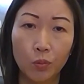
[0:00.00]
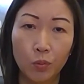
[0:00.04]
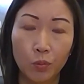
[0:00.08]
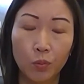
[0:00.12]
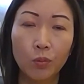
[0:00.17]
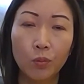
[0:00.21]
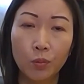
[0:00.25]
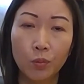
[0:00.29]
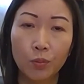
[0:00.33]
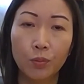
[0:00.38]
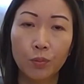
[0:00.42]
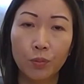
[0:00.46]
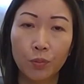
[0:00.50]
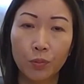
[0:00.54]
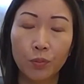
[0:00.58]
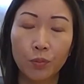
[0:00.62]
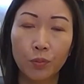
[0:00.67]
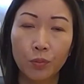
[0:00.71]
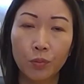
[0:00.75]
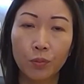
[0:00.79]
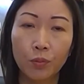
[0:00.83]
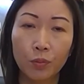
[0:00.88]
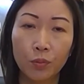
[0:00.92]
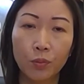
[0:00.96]

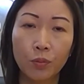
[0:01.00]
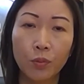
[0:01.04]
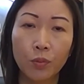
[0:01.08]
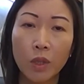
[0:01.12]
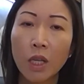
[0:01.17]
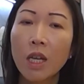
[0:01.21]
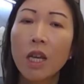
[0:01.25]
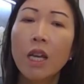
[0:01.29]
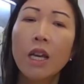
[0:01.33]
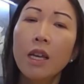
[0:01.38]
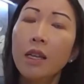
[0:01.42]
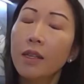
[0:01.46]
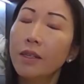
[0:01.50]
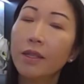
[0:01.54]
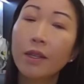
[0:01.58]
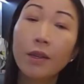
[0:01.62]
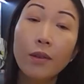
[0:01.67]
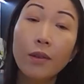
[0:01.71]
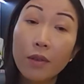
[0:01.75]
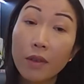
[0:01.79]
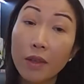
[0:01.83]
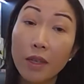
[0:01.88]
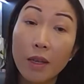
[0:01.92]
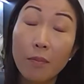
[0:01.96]
Mm-hmm.
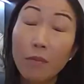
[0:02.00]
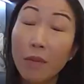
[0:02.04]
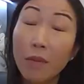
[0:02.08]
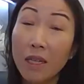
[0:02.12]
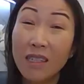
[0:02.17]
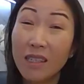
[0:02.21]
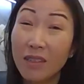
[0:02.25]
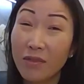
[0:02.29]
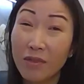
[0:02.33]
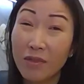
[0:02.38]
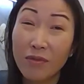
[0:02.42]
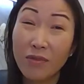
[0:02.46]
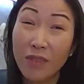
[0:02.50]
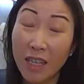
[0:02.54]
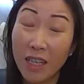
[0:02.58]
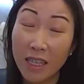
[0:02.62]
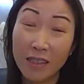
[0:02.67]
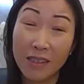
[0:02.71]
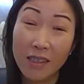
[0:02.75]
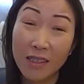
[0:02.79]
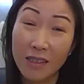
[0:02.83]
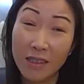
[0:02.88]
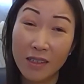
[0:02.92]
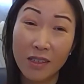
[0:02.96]
So there are many different
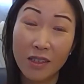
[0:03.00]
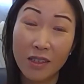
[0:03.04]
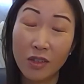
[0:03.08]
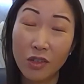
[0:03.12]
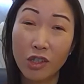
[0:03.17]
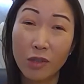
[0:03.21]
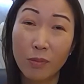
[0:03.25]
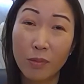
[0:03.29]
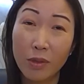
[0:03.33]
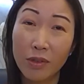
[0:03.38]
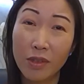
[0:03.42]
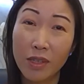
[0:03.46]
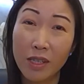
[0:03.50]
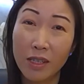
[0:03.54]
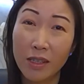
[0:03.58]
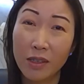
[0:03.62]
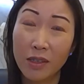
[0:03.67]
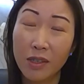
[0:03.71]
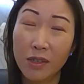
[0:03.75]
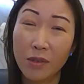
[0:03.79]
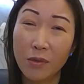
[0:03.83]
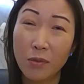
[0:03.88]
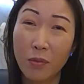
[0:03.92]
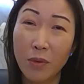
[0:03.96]
factors contributing
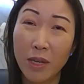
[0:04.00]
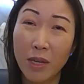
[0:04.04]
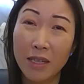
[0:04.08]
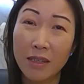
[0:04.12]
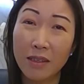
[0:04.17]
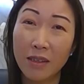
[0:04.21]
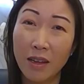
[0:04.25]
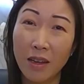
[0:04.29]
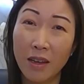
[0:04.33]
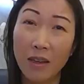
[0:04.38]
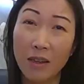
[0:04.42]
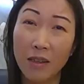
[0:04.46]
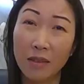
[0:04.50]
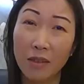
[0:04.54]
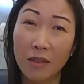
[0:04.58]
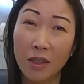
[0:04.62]
to weight gain,